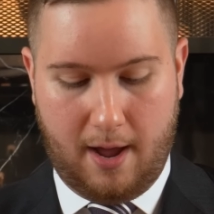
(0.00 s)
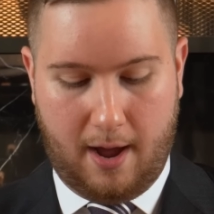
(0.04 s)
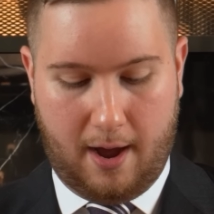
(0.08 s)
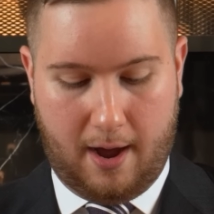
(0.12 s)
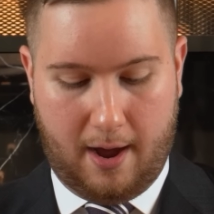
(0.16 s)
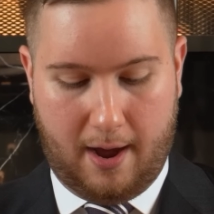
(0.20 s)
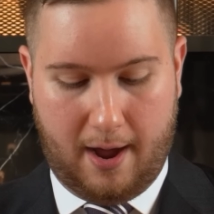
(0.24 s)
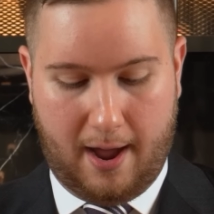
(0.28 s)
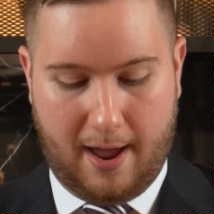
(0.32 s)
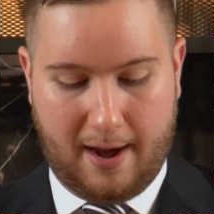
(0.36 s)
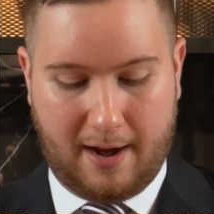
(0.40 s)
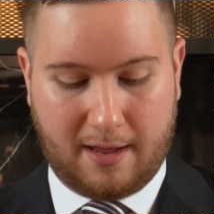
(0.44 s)

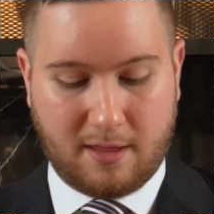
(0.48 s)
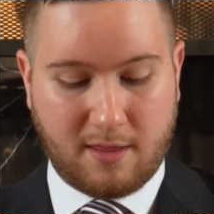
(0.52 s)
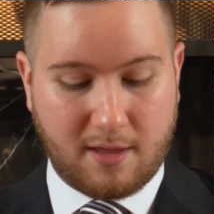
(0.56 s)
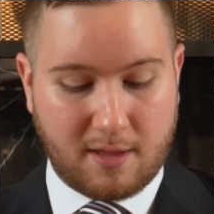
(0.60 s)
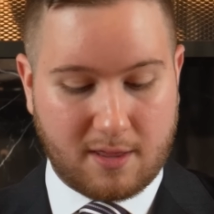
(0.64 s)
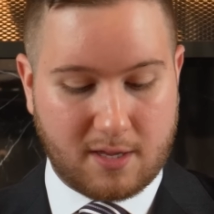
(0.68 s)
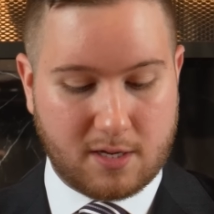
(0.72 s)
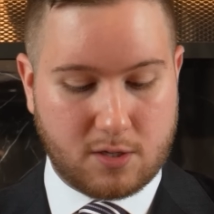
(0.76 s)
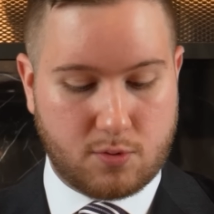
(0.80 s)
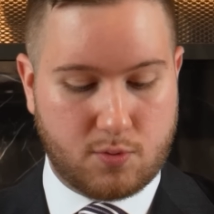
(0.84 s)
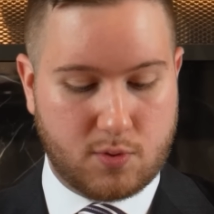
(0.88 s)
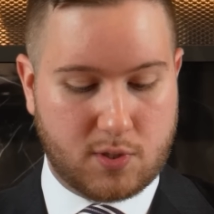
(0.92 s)
And I
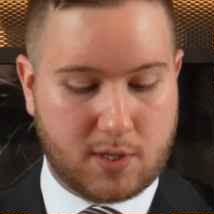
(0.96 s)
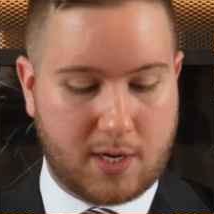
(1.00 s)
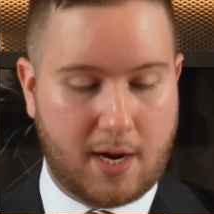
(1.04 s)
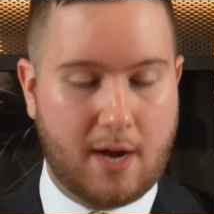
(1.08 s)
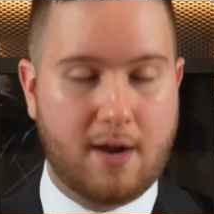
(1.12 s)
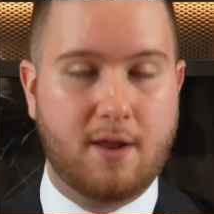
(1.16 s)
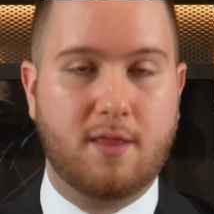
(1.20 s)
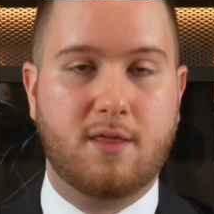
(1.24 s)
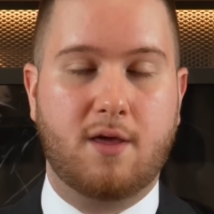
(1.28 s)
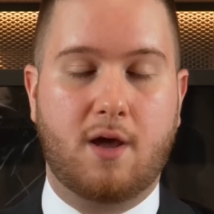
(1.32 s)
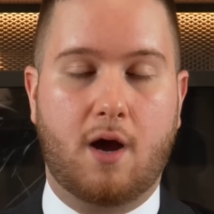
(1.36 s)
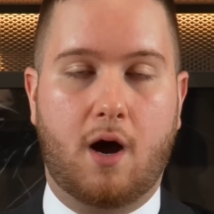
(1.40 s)
think this was
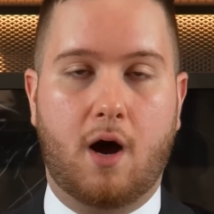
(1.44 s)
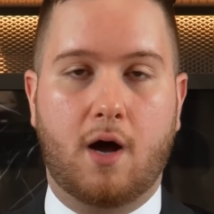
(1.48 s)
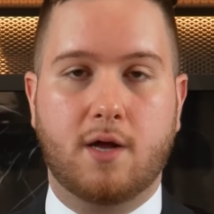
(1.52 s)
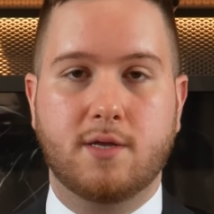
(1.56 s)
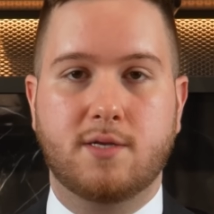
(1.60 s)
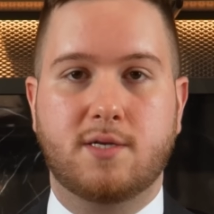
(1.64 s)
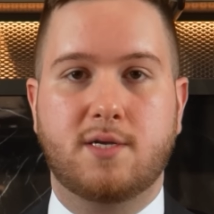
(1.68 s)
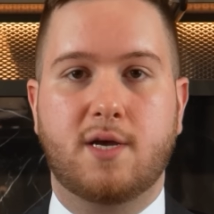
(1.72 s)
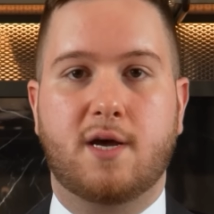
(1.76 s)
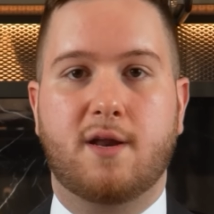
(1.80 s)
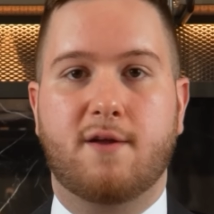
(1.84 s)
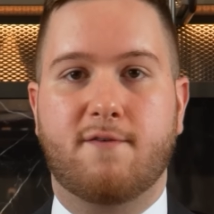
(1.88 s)
kind of the
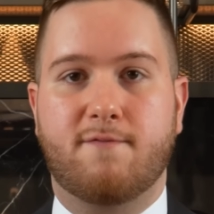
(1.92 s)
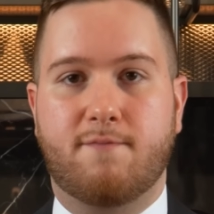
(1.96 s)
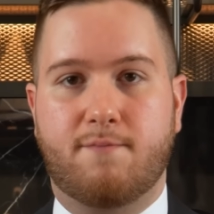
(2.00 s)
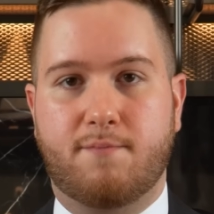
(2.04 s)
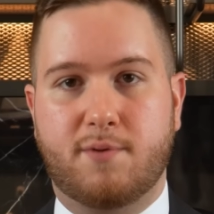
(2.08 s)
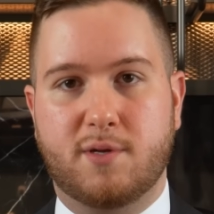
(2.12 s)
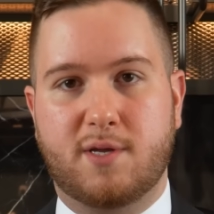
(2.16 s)
onset of